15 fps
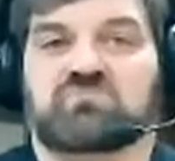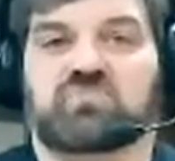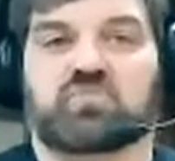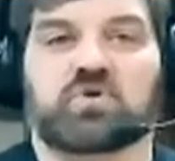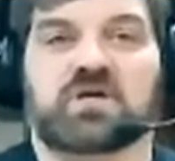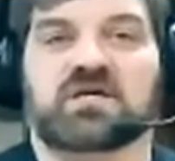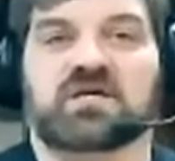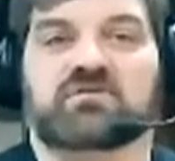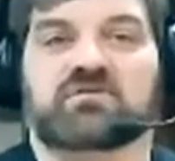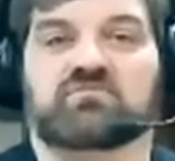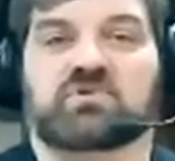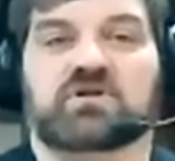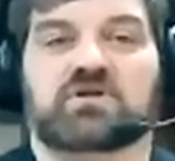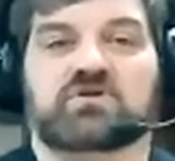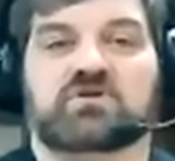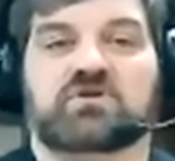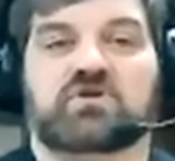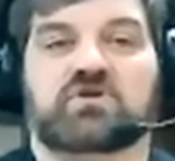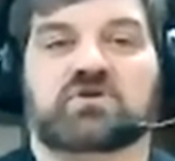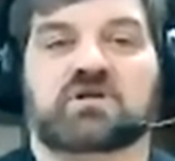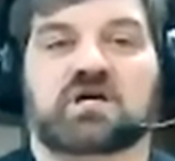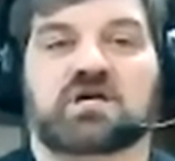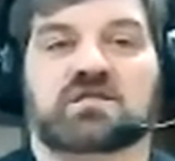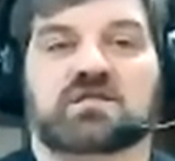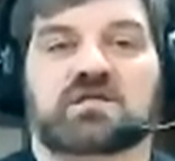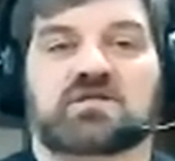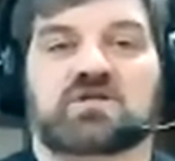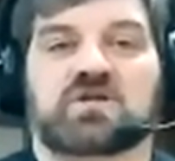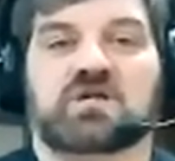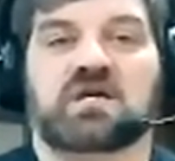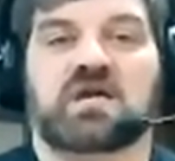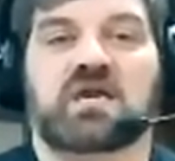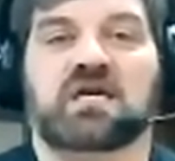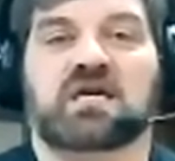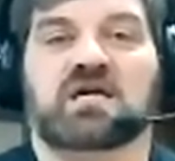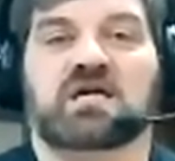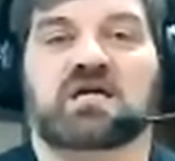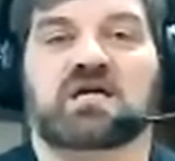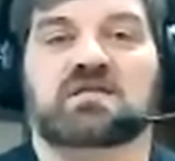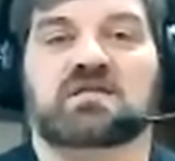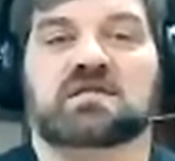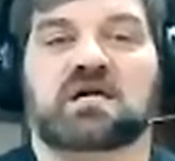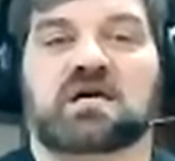with little or no knowledge, and